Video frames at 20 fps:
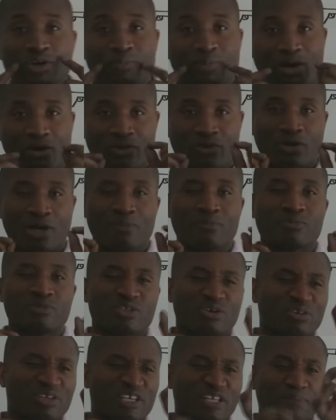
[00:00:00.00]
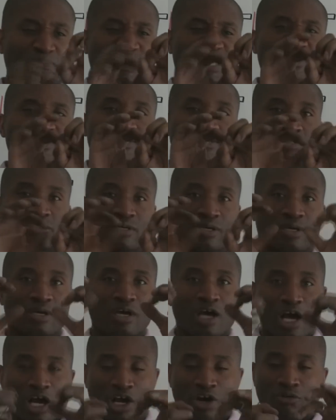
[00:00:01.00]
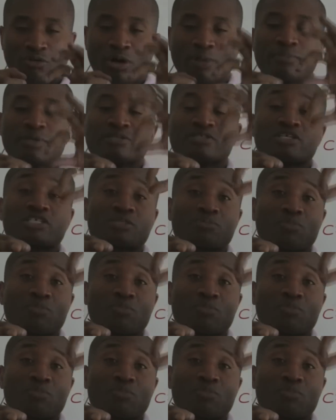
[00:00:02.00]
your mouth. Crumbs are little pieces. A crumb is a